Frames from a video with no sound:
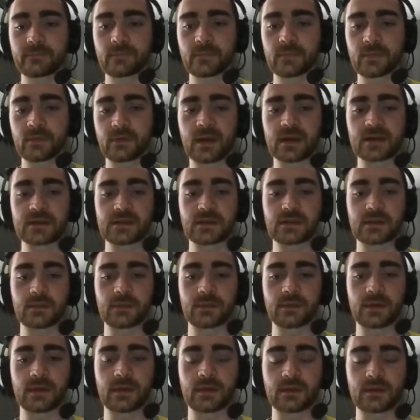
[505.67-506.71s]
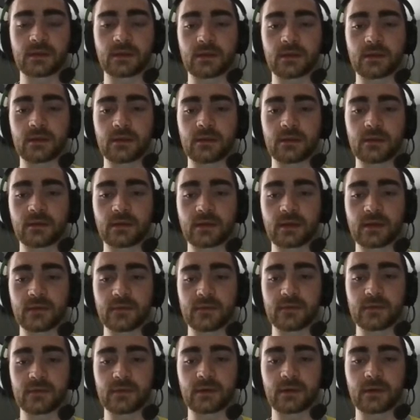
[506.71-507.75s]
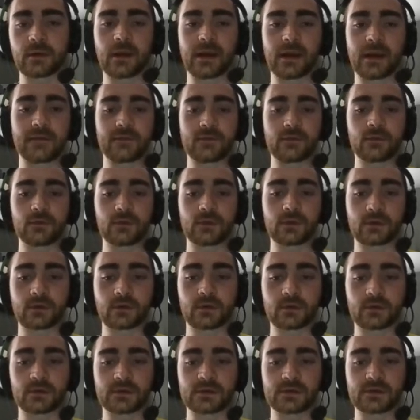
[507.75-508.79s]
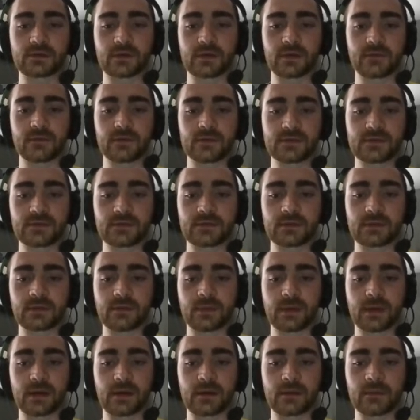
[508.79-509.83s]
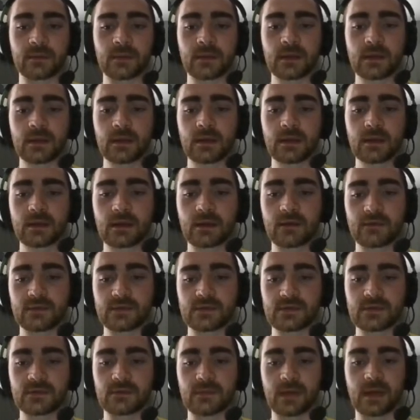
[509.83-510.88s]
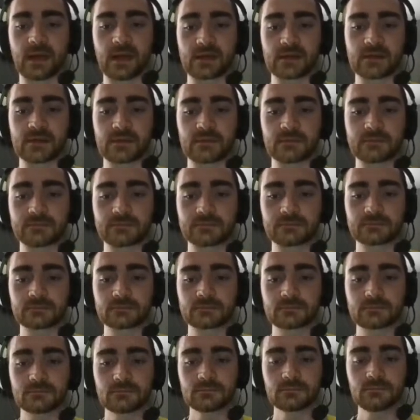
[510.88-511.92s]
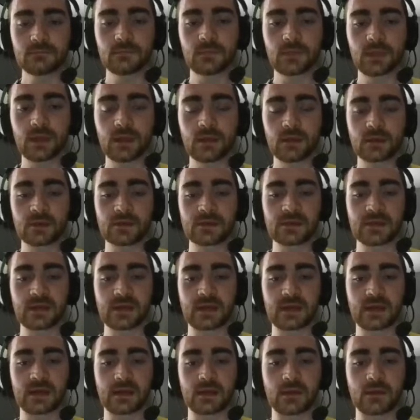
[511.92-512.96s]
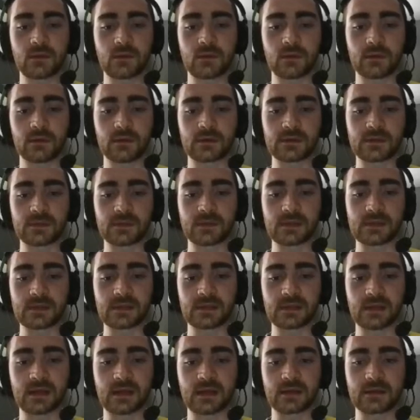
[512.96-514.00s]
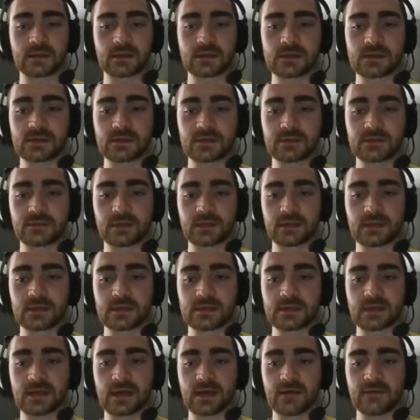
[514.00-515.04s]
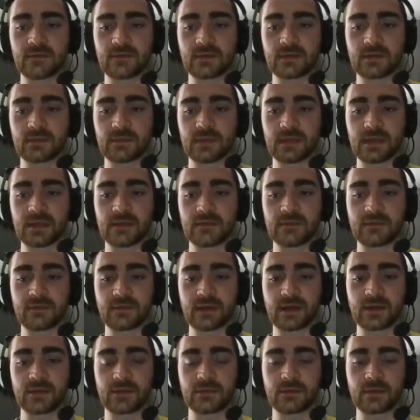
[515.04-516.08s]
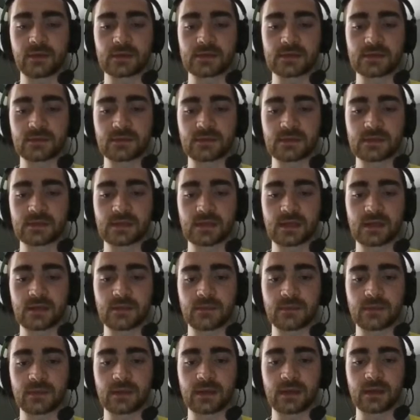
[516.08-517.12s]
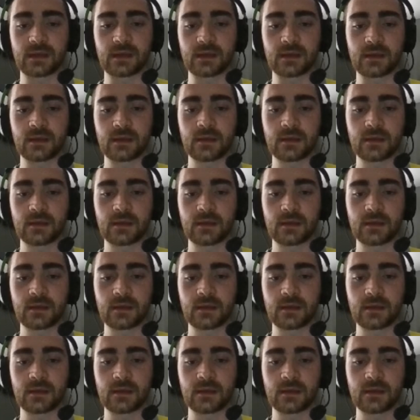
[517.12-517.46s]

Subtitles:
they're actually playing their cover or half quarters. So cover 2 to the bottom, cover 2 match. It looks kind of like quarters, but it's not because Tariq doesn't have an immediate flat threat. So he's kind of playing